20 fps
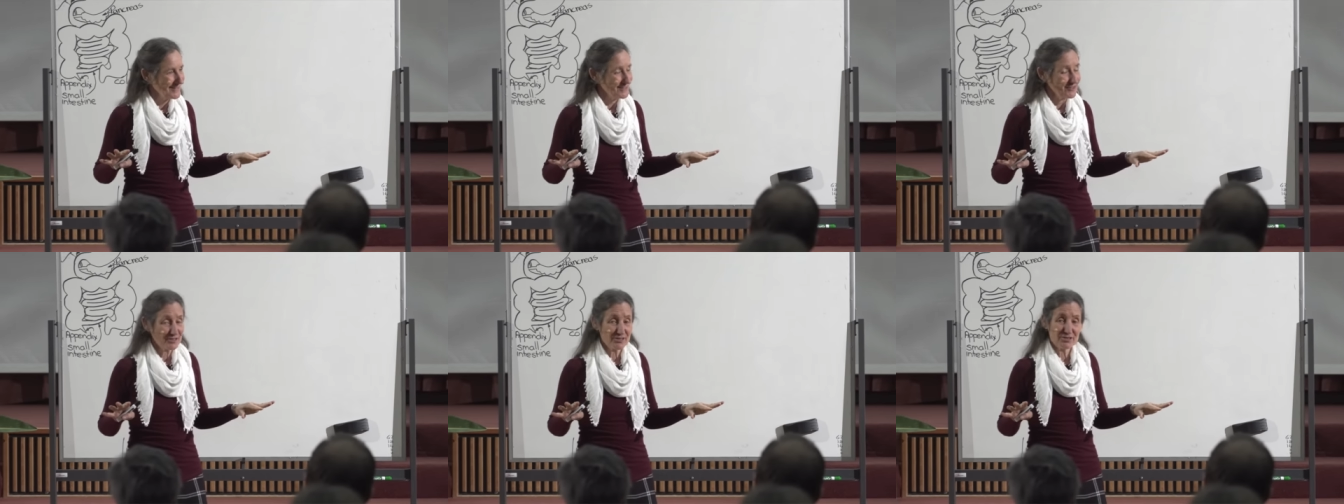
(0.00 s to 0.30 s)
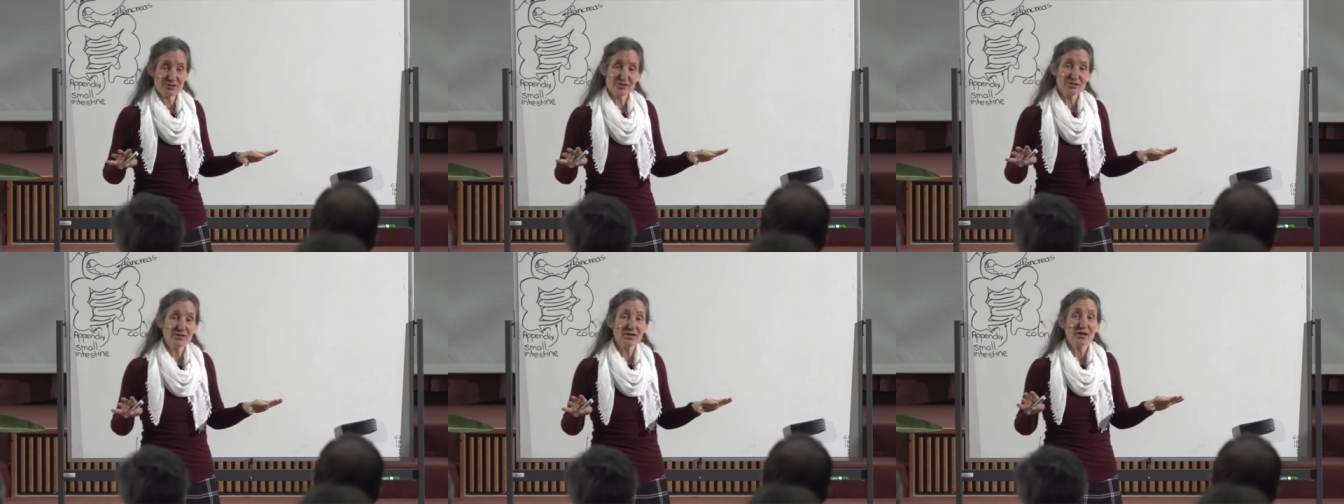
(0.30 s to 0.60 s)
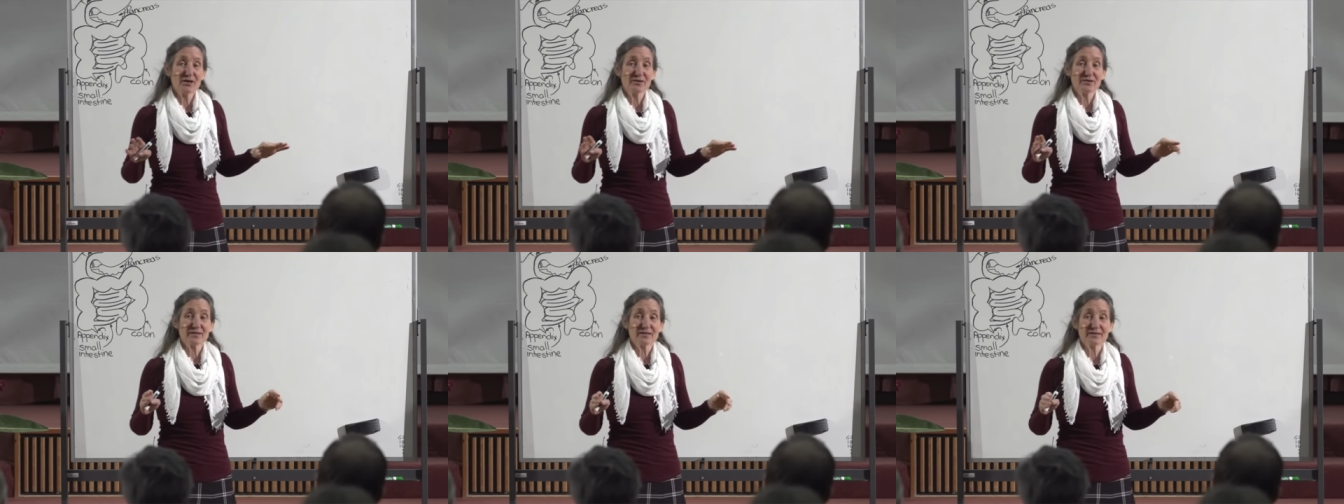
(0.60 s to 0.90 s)
Did you
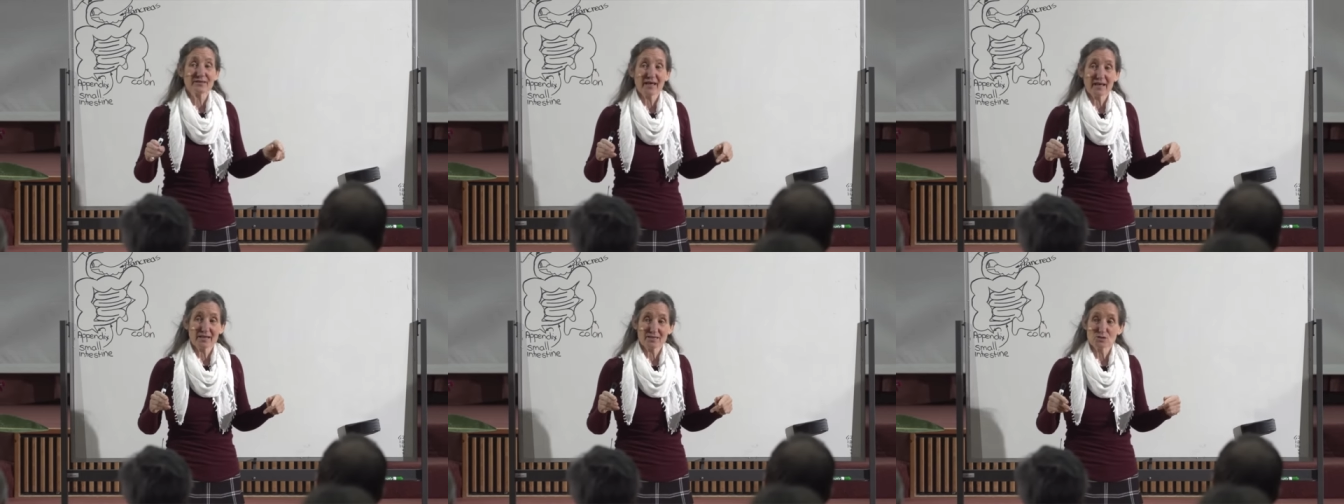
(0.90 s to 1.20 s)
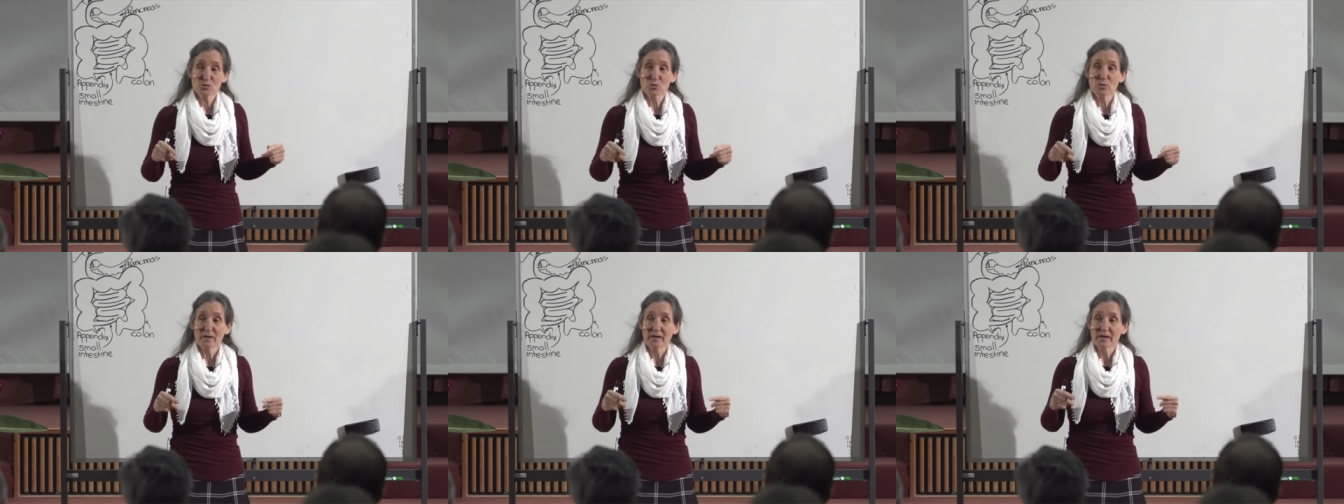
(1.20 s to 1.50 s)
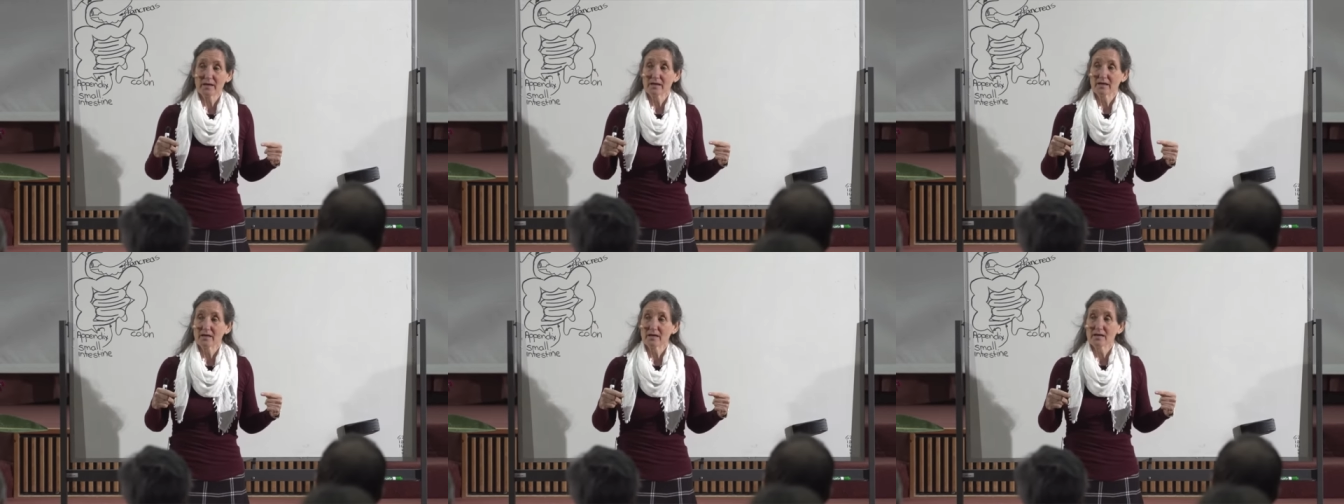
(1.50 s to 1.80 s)
know that that's
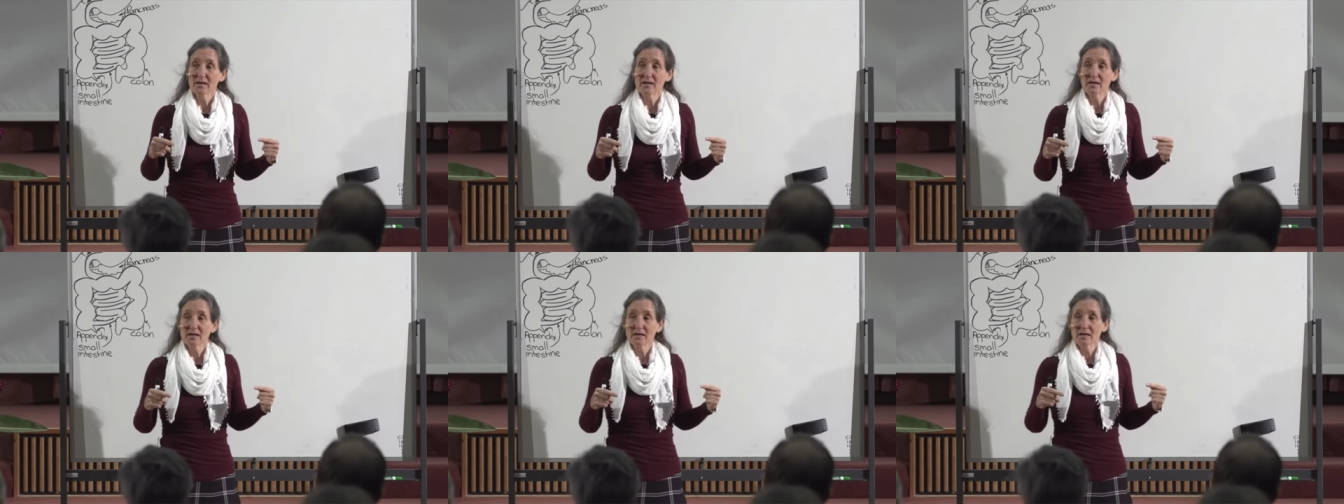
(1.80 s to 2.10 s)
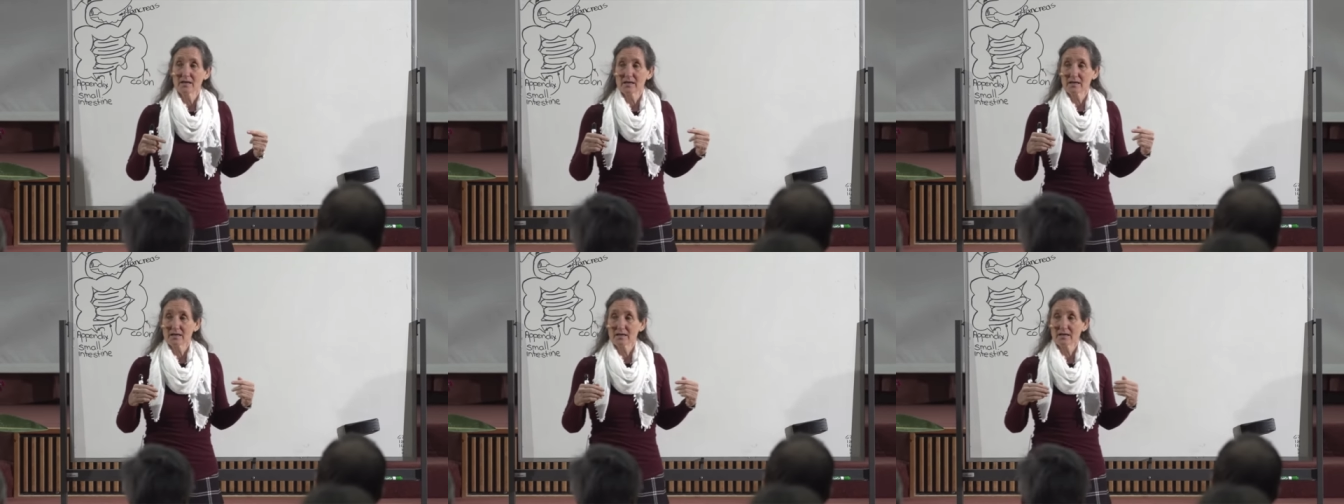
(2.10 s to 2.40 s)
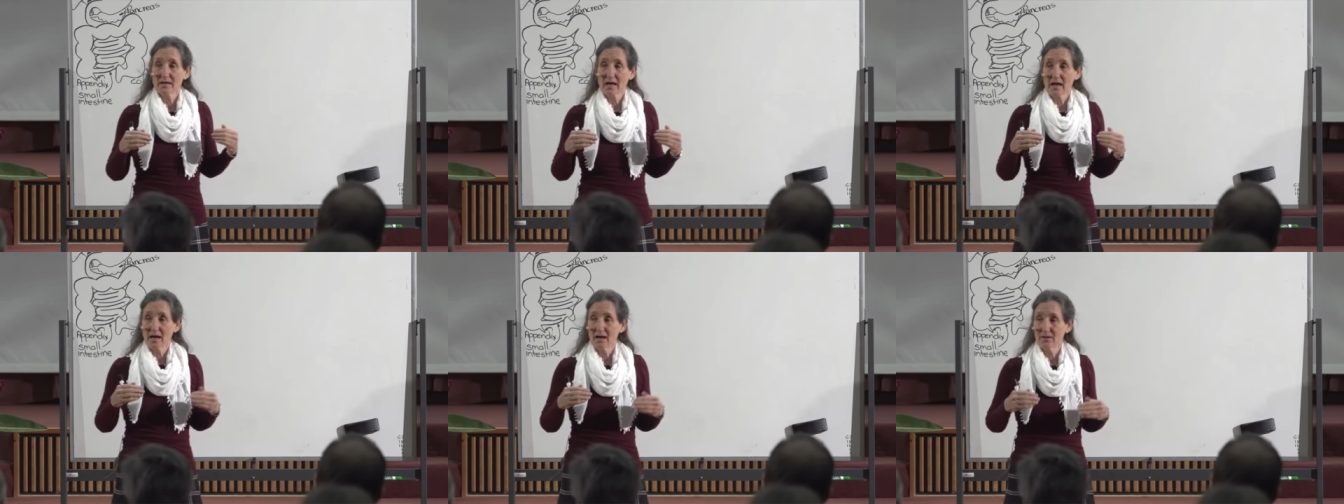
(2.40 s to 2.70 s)
where
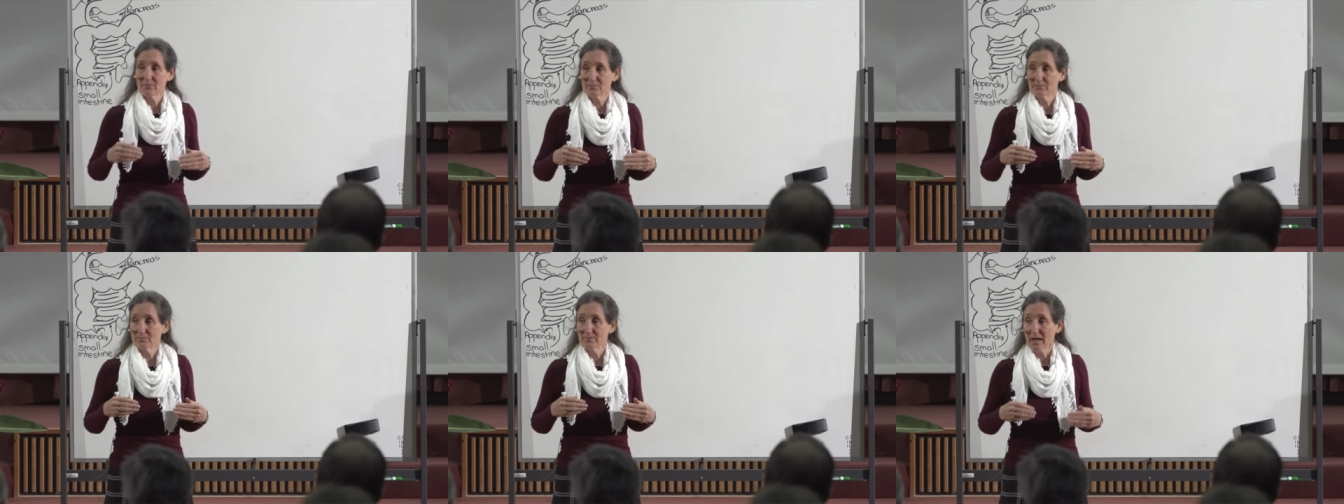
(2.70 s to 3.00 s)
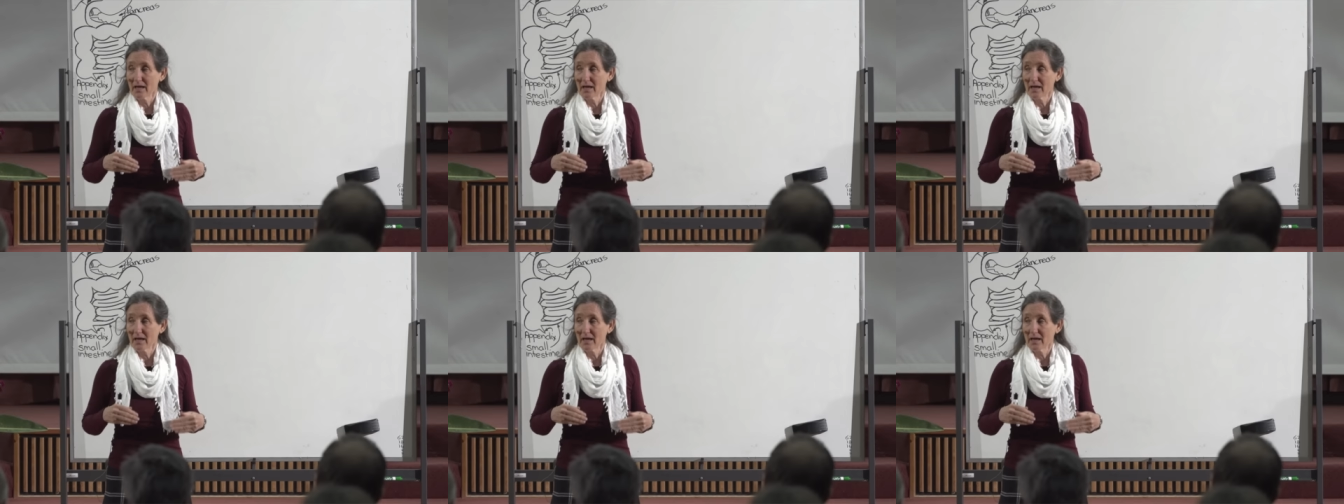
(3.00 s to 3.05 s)
um,